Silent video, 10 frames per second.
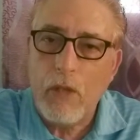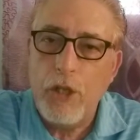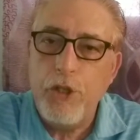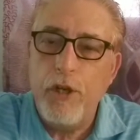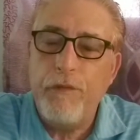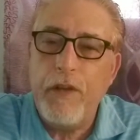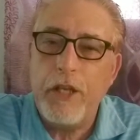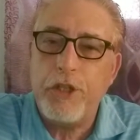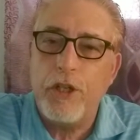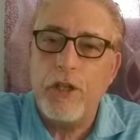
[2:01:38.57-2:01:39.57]
Judy
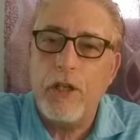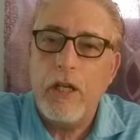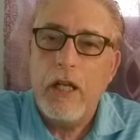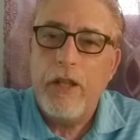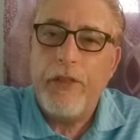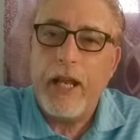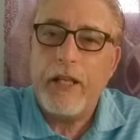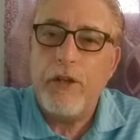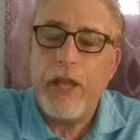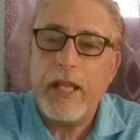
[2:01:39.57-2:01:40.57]
Fisher, thank
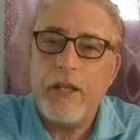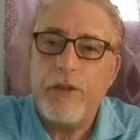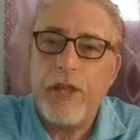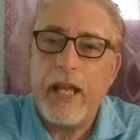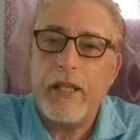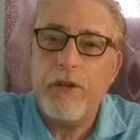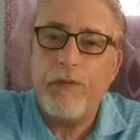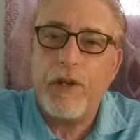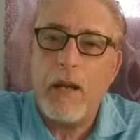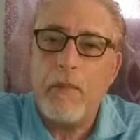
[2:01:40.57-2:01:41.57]
you, thank you, thank
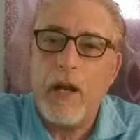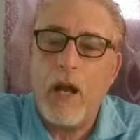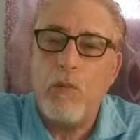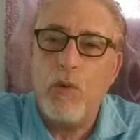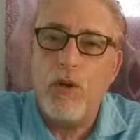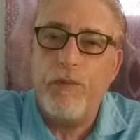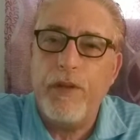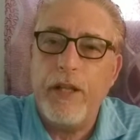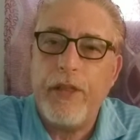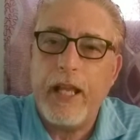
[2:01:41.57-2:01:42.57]
you for coming on.
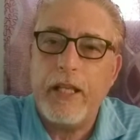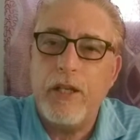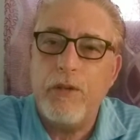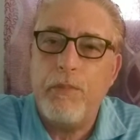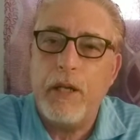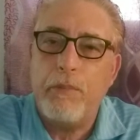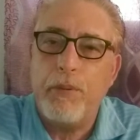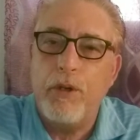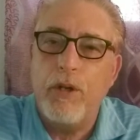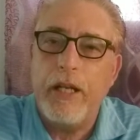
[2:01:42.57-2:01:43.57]
Wolfen, thank you. Bill
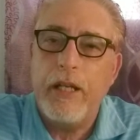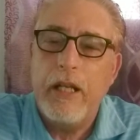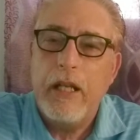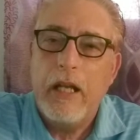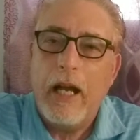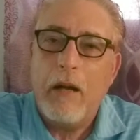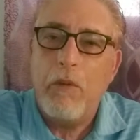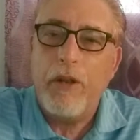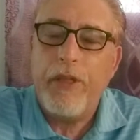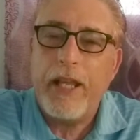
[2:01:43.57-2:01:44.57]
Pruitt, I
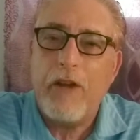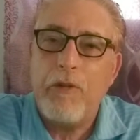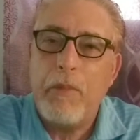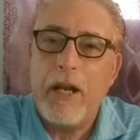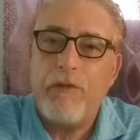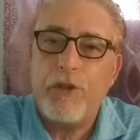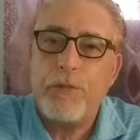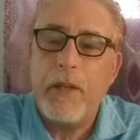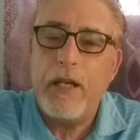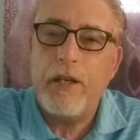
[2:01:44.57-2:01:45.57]
want to thank everybody for
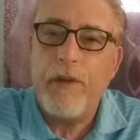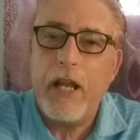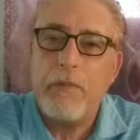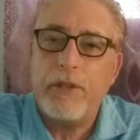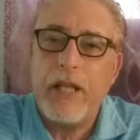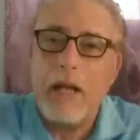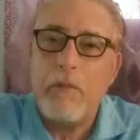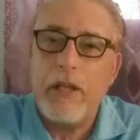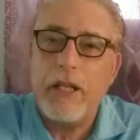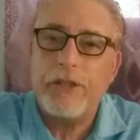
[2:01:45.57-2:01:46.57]
spending their valuable time
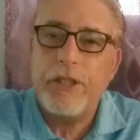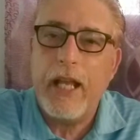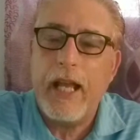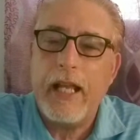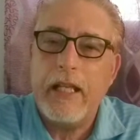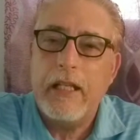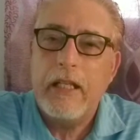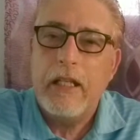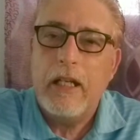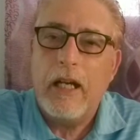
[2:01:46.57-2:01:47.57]
with us today.
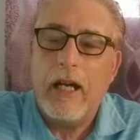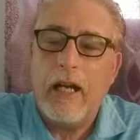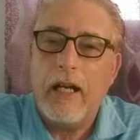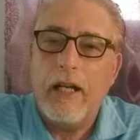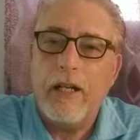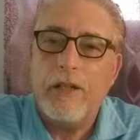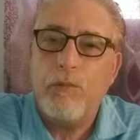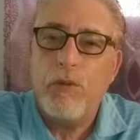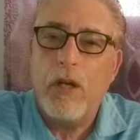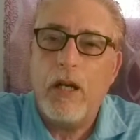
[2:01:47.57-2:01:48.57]

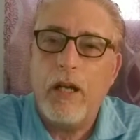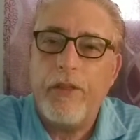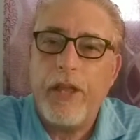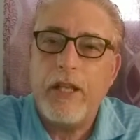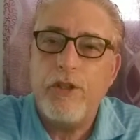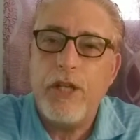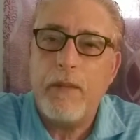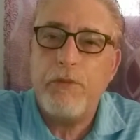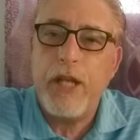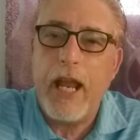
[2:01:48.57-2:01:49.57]
Thank you,
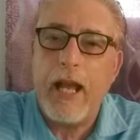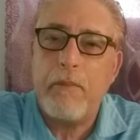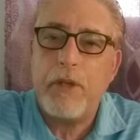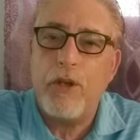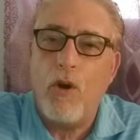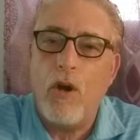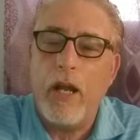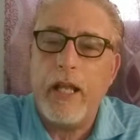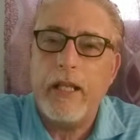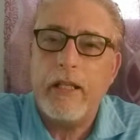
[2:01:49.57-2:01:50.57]
Jeb Jam,
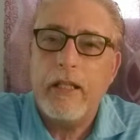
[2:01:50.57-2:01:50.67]
Kanoi.